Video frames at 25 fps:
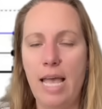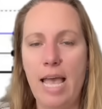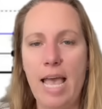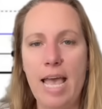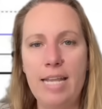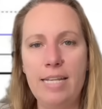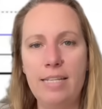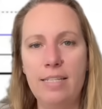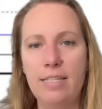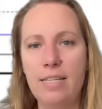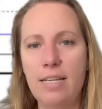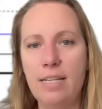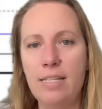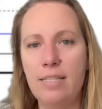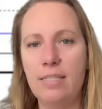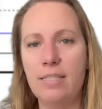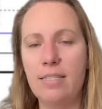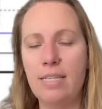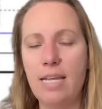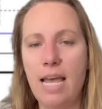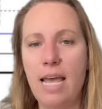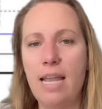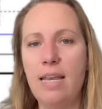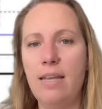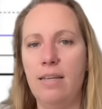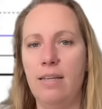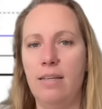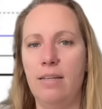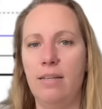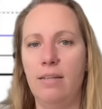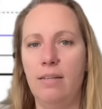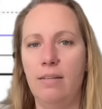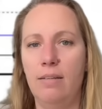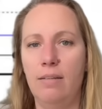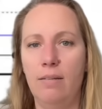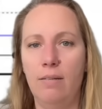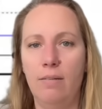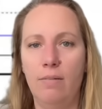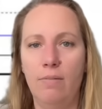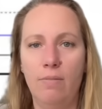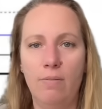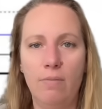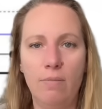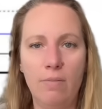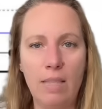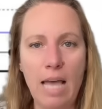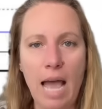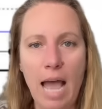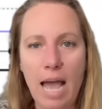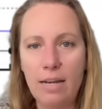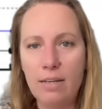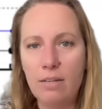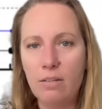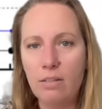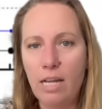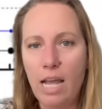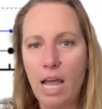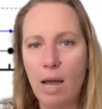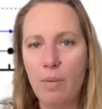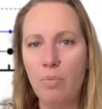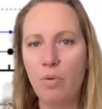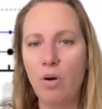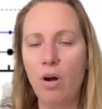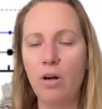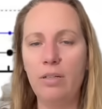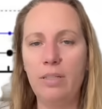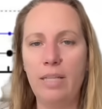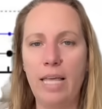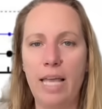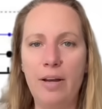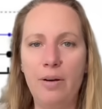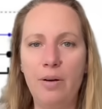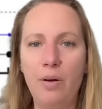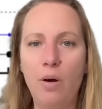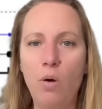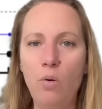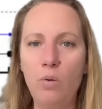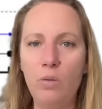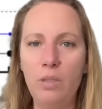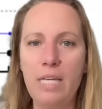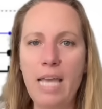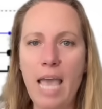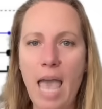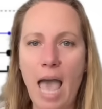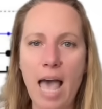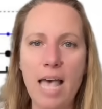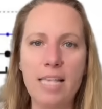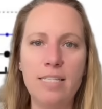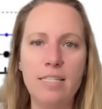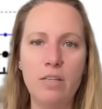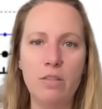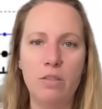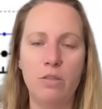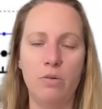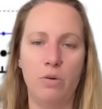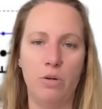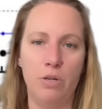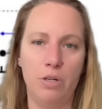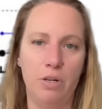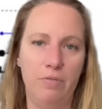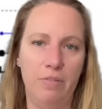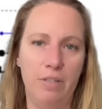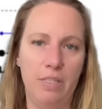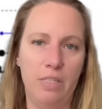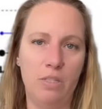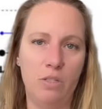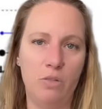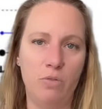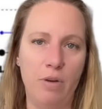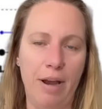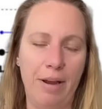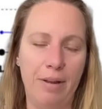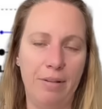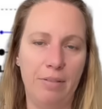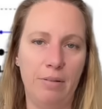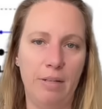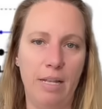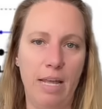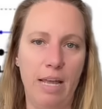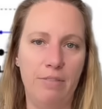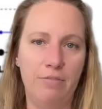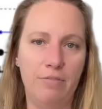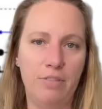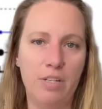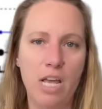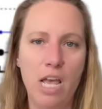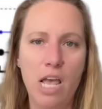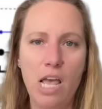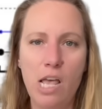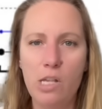And since then, that caprock layer only has a third of its strength left.